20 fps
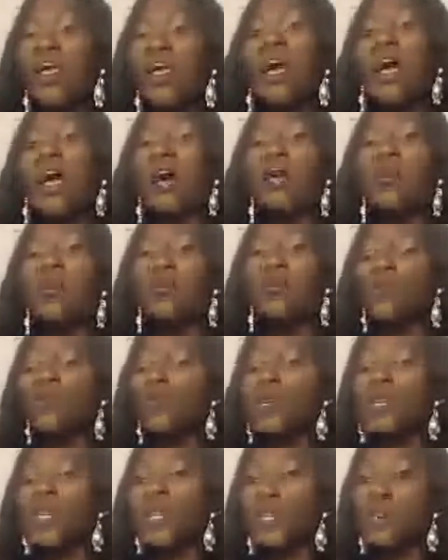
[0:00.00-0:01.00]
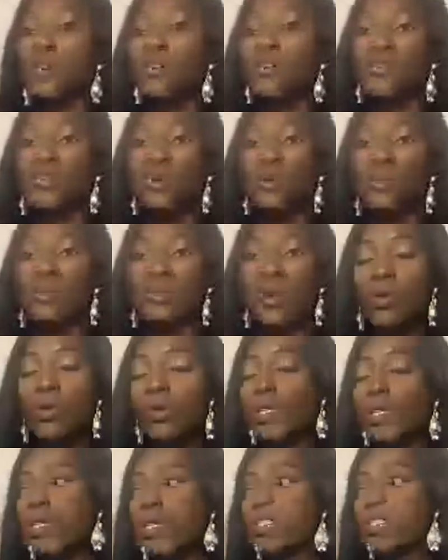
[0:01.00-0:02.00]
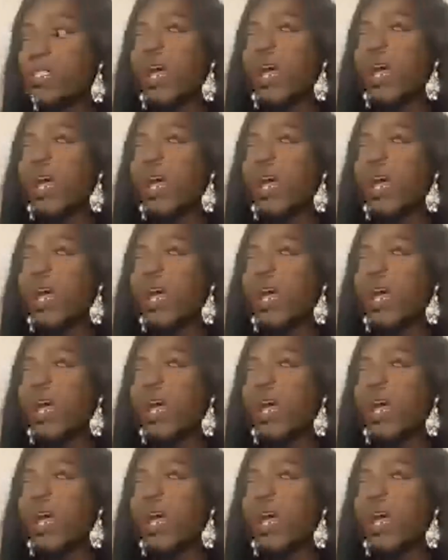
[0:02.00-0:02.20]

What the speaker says: how you can heal from brokenness,